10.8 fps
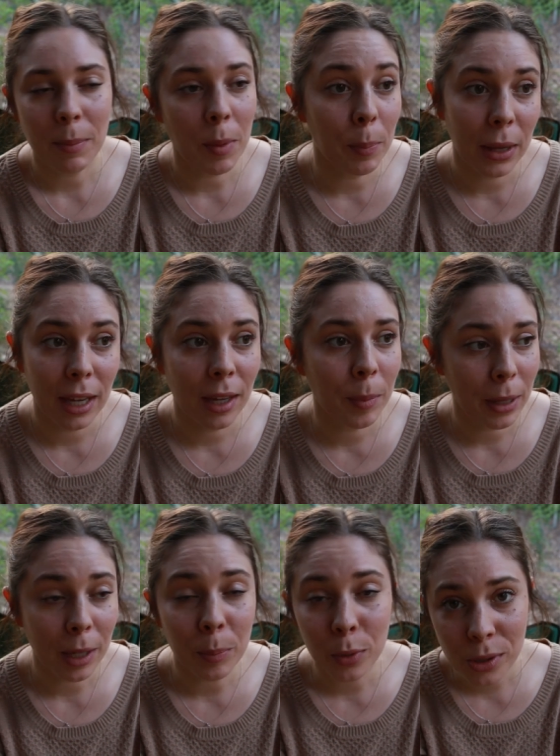I'm a big,
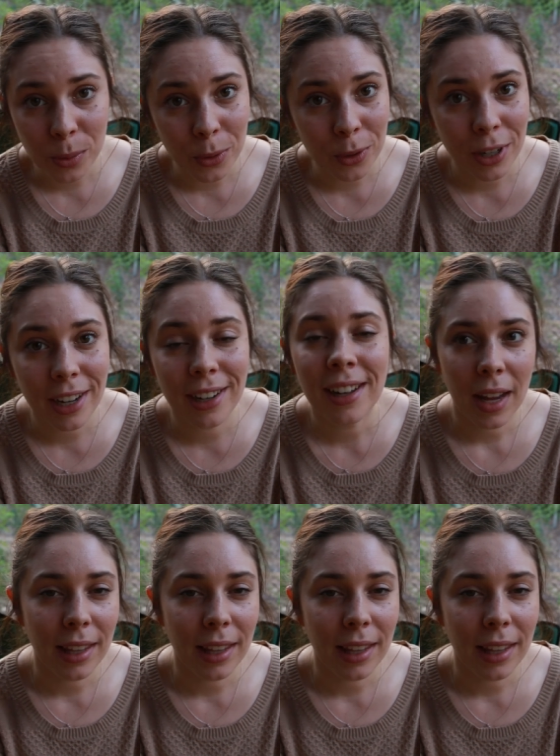big bushwalker.